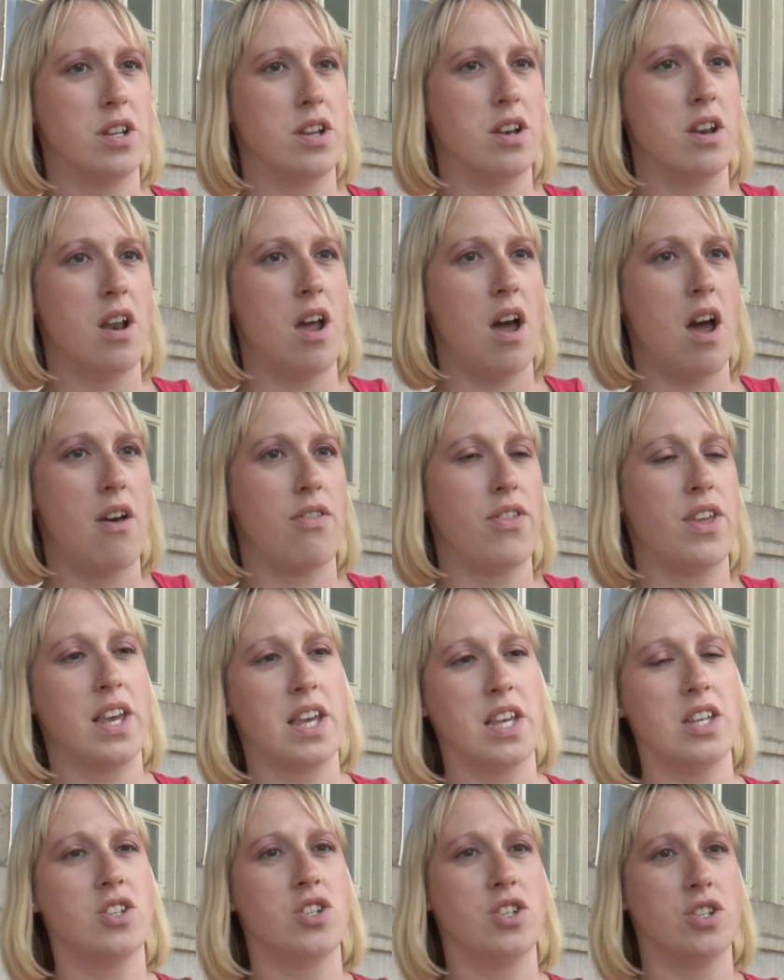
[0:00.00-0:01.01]
And I
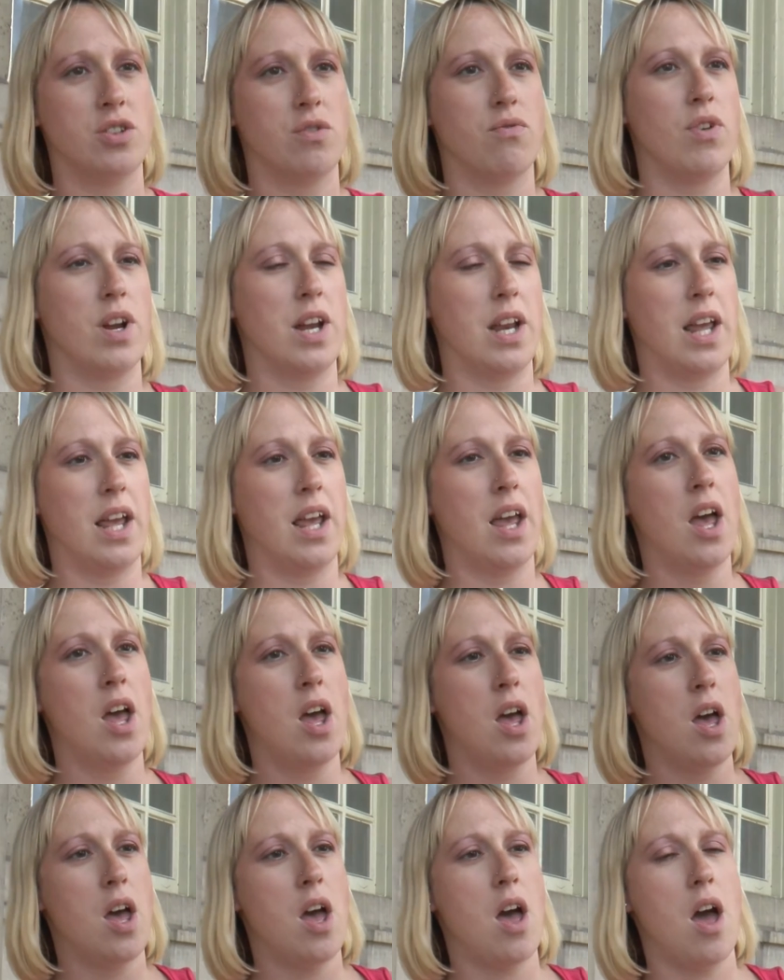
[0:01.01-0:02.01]
think it's just a really
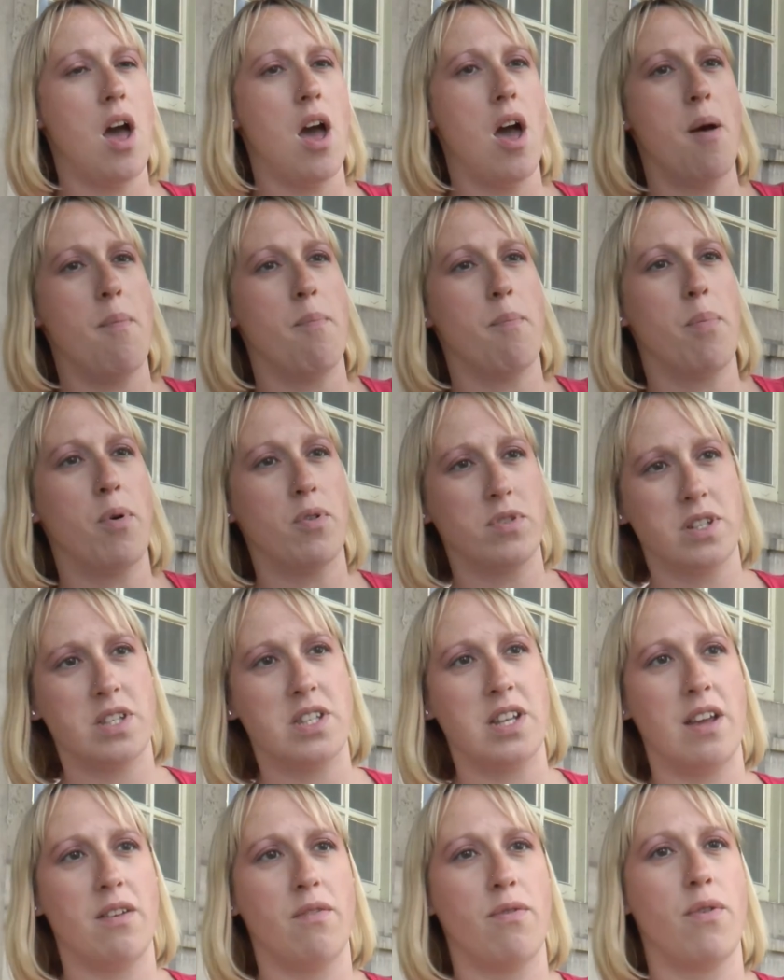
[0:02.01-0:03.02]

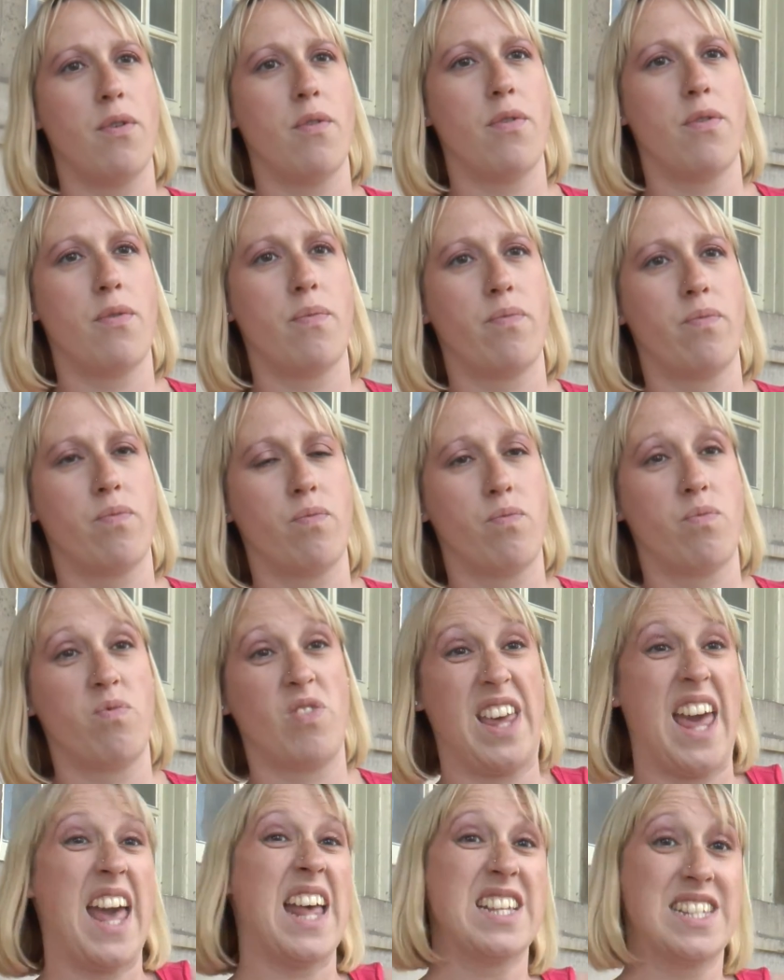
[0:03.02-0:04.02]
positive
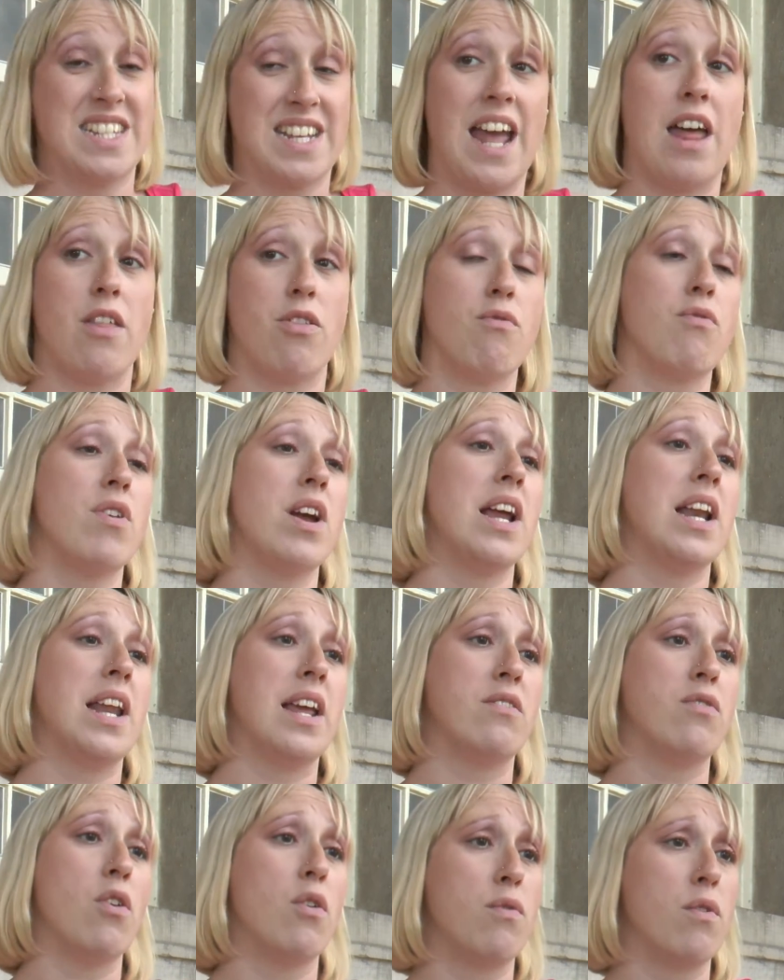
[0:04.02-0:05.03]
get together
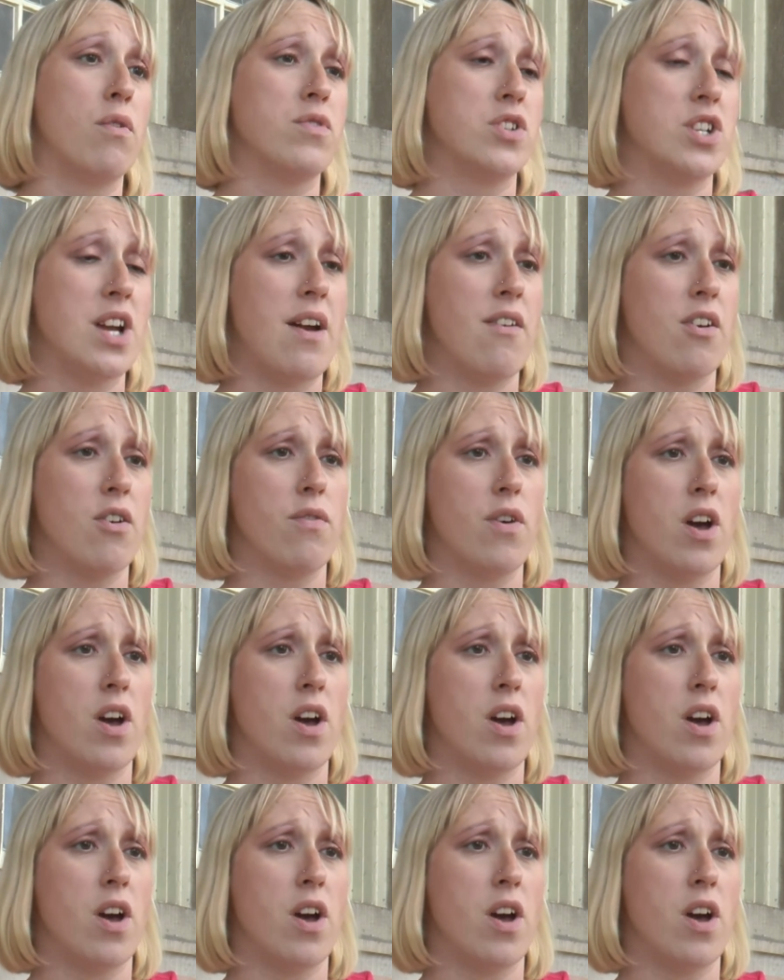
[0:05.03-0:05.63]
really of sharing of